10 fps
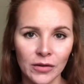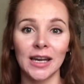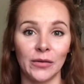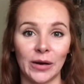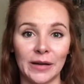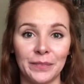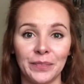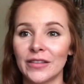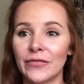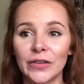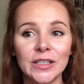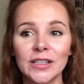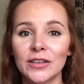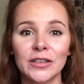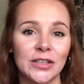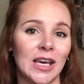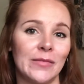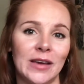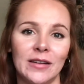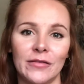Anyway, the girls came
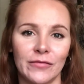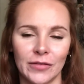in,